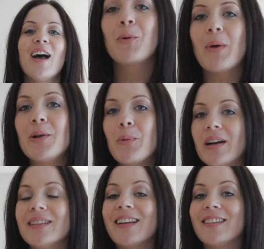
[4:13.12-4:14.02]
When you
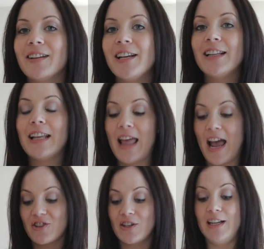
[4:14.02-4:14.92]
wear it underneath, it
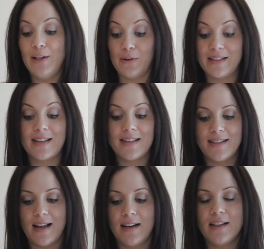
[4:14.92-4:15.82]
actually looks
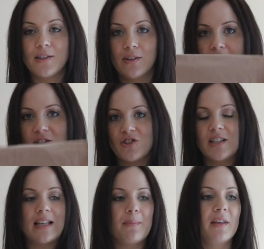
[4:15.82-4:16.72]
stunning. So that's
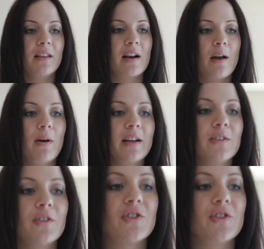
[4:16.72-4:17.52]
just something that I wanted to